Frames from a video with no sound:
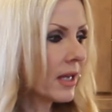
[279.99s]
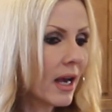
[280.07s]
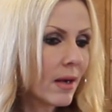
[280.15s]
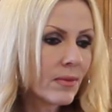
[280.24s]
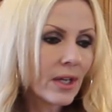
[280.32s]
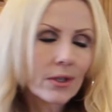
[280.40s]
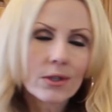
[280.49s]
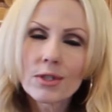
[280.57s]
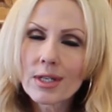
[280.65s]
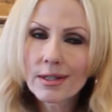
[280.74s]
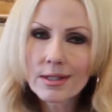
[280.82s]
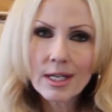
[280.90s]
that are
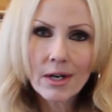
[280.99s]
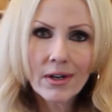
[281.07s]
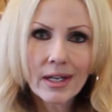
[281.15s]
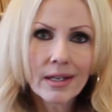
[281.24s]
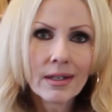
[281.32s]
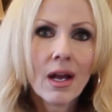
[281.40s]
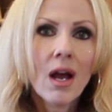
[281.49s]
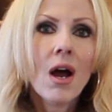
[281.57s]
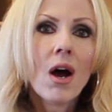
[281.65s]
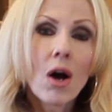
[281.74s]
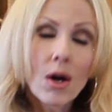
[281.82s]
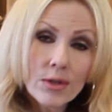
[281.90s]
utilitarian
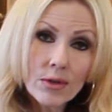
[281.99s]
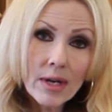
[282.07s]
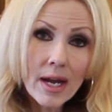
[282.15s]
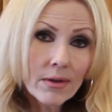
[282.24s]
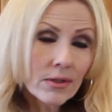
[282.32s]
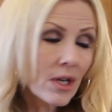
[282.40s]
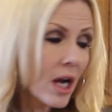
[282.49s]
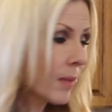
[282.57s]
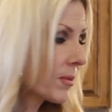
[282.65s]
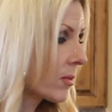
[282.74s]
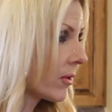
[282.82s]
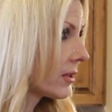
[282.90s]
on your
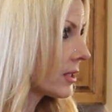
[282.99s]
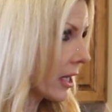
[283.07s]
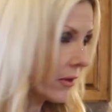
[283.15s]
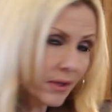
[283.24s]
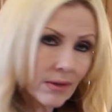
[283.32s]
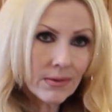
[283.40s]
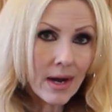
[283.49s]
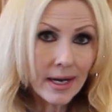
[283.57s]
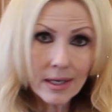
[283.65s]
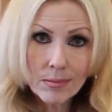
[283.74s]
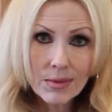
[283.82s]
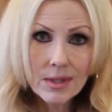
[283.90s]
countertops with decorative
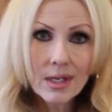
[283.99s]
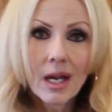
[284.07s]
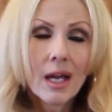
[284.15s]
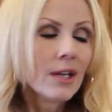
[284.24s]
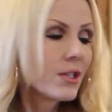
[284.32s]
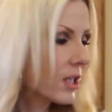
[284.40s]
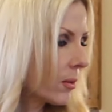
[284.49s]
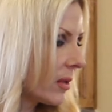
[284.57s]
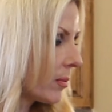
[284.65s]
items. So we